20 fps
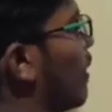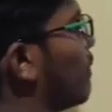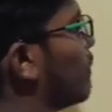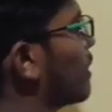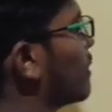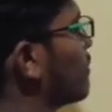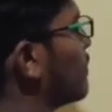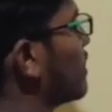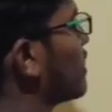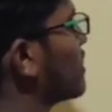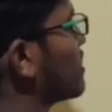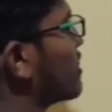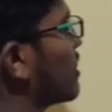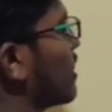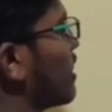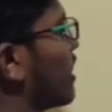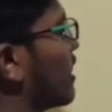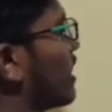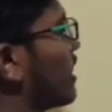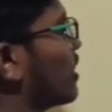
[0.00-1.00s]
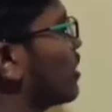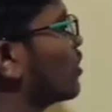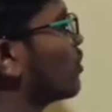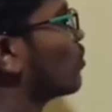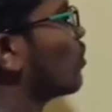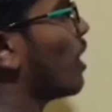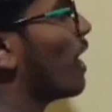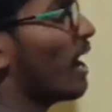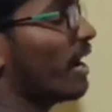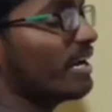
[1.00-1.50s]
upper plate is connected
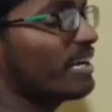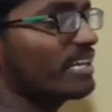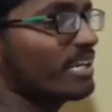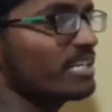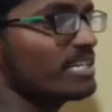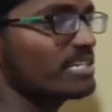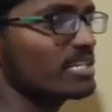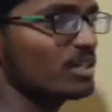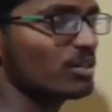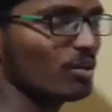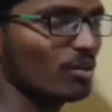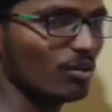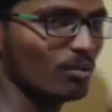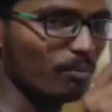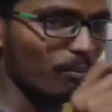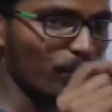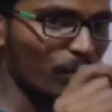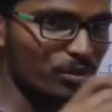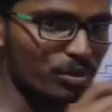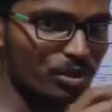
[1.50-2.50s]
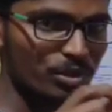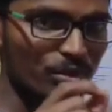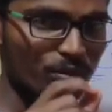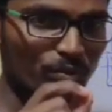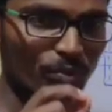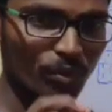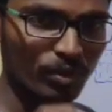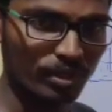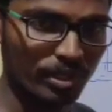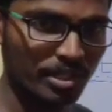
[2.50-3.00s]
to high tension positive
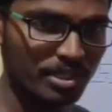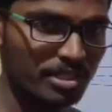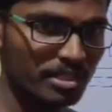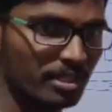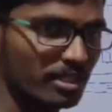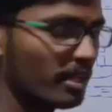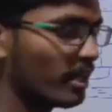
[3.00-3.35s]
voltage,